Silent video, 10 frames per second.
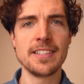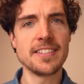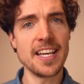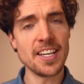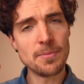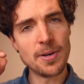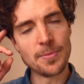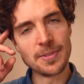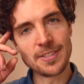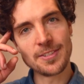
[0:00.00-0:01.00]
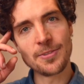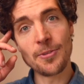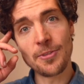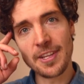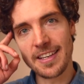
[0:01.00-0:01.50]
take a moment
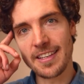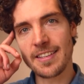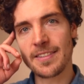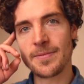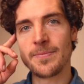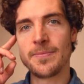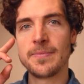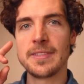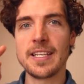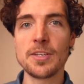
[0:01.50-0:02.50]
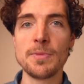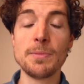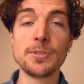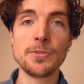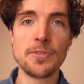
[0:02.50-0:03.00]
to think. Take a
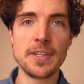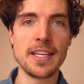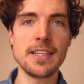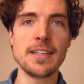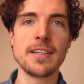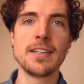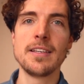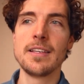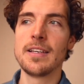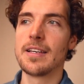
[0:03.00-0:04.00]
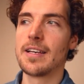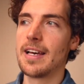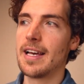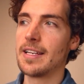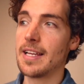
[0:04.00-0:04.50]
moment to think
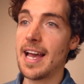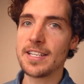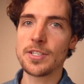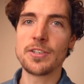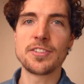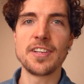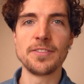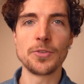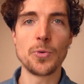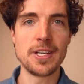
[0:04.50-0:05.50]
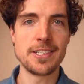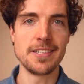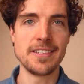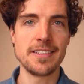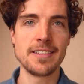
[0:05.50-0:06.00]
and ask yourself the
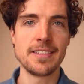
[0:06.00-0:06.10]
question,